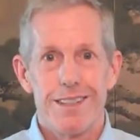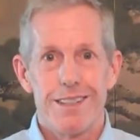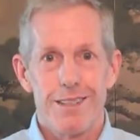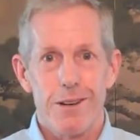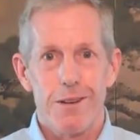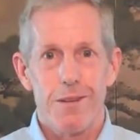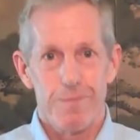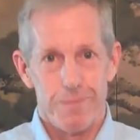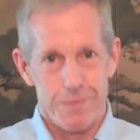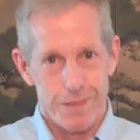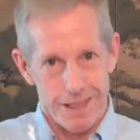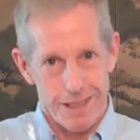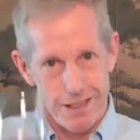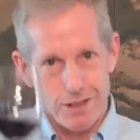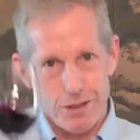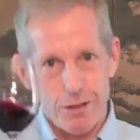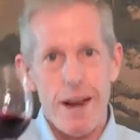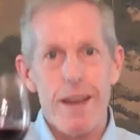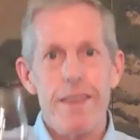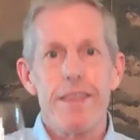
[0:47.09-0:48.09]
So
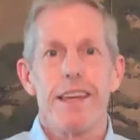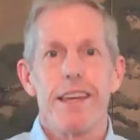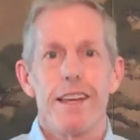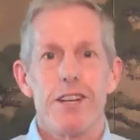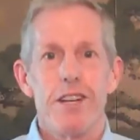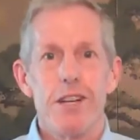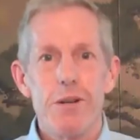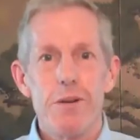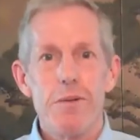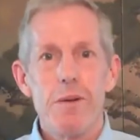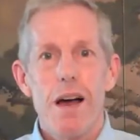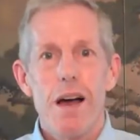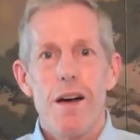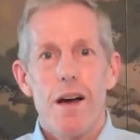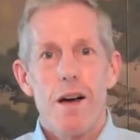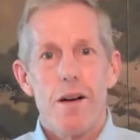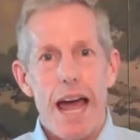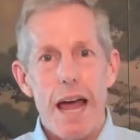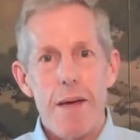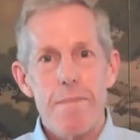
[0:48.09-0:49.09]
try the new
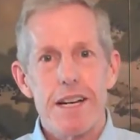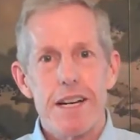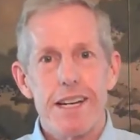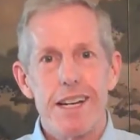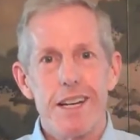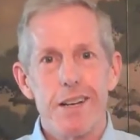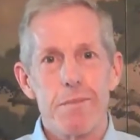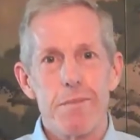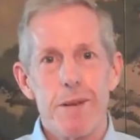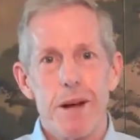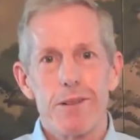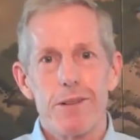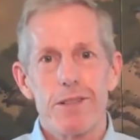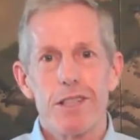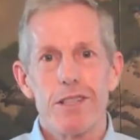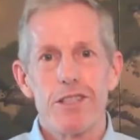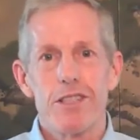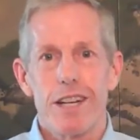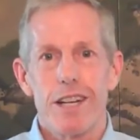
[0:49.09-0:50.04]
Hayman and Hill Meritage,